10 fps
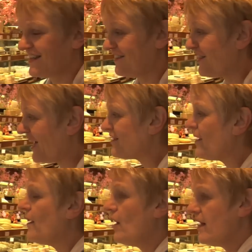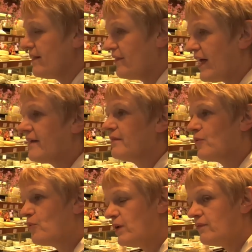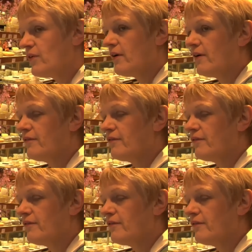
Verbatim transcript: And that then with a, a